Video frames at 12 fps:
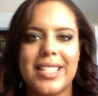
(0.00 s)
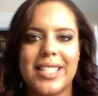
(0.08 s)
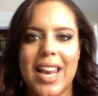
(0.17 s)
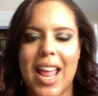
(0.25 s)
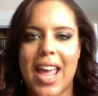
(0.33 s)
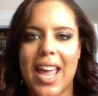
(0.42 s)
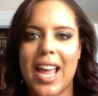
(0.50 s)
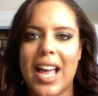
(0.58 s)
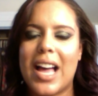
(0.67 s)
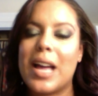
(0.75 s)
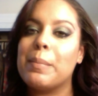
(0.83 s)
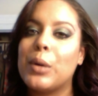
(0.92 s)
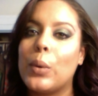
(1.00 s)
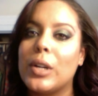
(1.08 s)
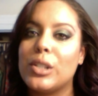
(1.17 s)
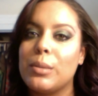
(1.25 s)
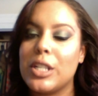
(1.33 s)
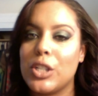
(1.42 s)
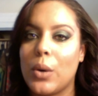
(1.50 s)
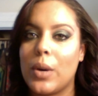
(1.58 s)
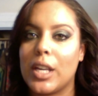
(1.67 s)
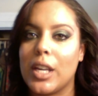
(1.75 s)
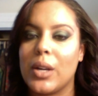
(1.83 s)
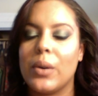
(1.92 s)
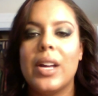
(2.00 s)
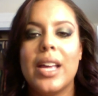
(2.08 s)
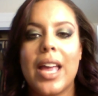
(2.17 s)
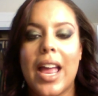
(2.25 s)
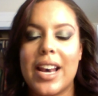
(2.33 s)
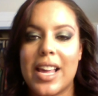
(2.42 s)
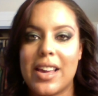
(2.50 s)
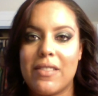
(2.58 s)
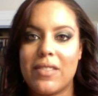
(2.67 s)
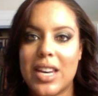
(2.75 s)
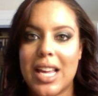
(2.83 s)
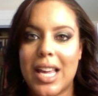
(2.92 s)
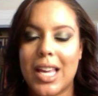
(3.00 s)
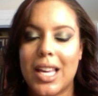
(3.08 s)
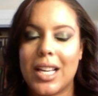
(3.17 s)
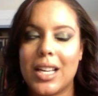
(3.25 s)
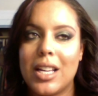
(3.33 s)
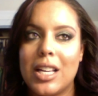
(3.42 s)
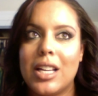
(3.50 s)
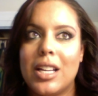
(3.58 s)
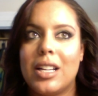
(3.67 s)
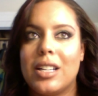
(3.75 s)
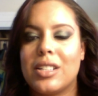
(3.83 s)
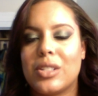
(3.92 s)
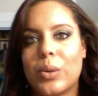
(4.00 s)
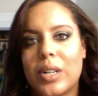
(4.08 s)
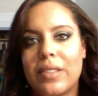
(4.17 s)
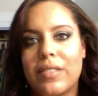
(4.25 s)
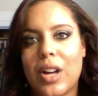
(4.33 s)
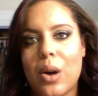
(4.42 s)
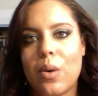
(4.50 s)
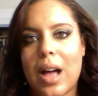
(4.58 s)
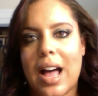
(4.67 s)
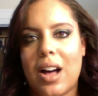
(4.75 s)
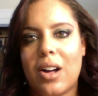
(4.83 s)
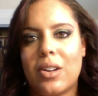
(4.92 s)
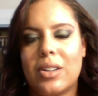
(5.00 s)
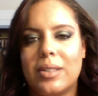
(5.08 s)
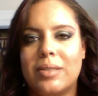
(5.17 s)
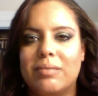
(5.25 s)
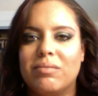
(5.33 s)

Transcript: Today I'm going to be showing you an evening sort of go out,